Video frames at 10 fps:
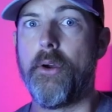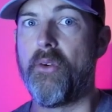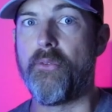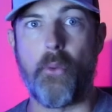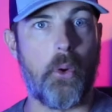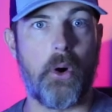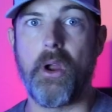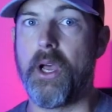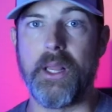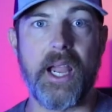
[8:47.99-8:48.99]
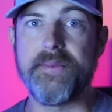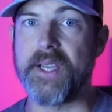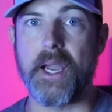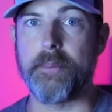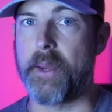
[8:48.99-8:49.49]
for a
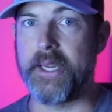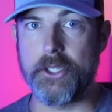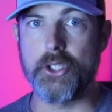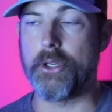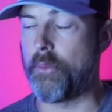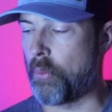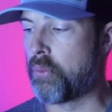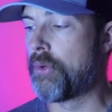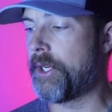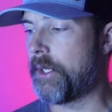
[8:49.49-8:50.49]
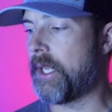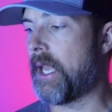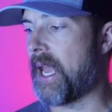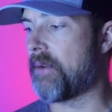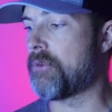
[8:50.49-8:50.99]
lifetime. I mean, it should really
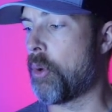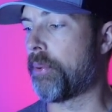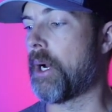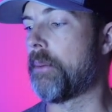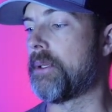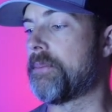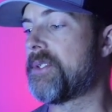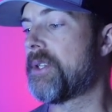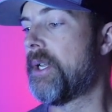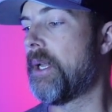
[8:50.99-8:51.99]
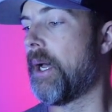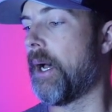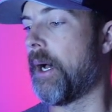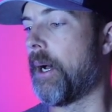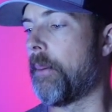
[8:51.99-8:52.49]
have no problems
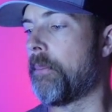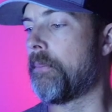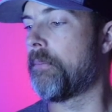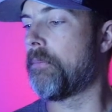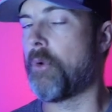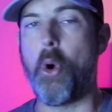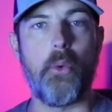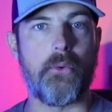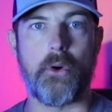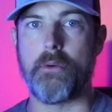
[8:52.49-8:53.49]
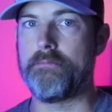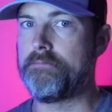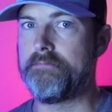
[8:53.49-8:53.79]
over